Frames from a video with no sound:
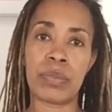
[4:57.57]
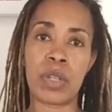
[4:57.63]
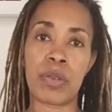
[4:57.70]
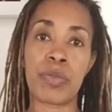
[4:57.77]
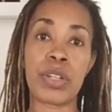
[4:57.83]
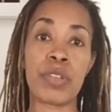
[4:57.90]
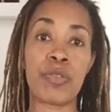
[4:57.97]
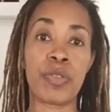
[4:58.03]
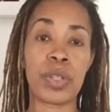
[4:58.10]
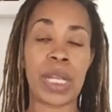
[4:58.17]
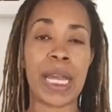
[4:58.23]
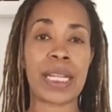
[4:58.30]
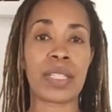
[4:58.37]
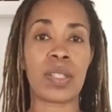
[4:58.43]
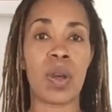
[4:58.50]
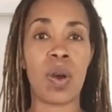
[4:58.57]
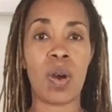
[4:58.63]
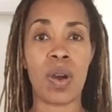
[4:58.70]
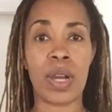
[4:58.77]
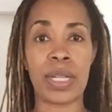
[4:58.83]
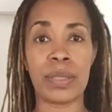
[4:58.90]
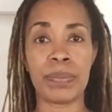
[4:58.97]
reflect
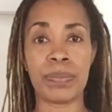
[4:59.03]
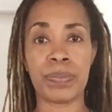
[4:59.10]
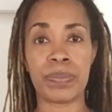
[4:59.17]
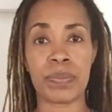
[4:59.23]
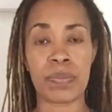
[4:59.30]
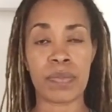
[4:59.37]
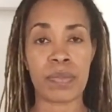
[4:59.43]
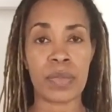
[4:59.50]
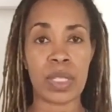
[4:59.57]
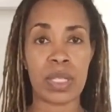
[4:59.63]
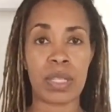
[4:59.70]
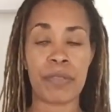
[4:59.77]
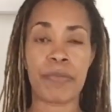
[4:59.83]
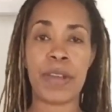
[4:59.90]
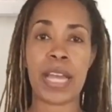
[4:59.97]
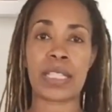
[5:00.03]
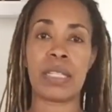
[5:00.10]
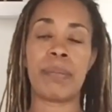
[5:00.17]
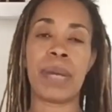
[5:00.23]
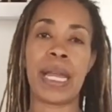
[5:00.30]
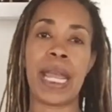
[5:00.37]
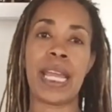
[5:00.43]
on the fact that
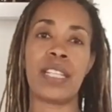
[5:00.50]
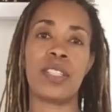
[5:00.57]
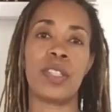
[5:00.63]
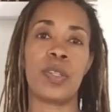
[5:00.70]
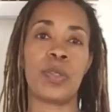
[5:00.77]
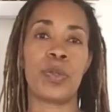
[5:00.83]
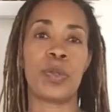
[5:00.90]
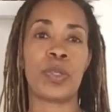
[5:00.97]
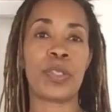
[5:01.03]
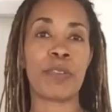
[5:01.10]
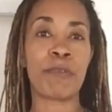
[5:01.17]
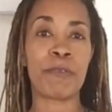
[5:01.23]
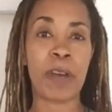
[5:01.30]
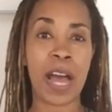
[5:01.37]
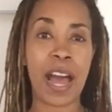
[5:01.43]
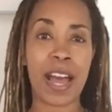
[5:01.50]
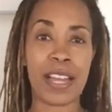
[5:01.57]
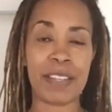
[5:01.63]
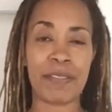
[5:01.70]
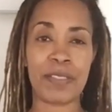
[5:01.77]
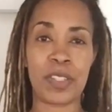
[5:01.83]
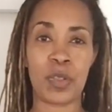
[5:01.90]
my ancestors
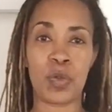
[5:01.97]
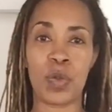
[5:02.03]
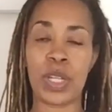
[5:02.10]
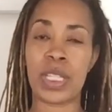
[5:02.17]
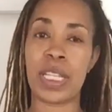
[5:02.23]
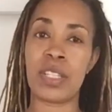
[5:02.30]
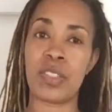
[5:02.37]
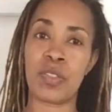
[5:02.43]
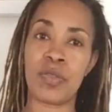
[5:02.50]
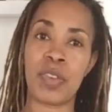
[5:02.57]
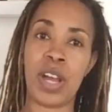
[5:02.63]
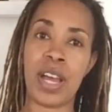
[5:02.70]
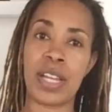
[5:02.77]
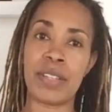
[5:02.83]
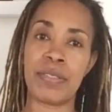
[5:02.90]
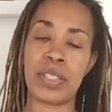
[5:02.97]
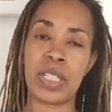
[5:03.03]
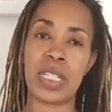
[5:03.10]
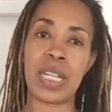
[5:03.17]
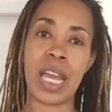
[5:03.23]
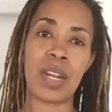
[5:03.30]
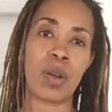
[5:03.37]
survived what they survived,
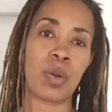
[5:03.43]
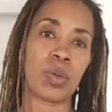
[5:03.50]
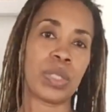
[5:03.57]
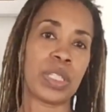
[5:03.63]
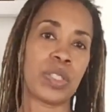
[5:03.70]
not only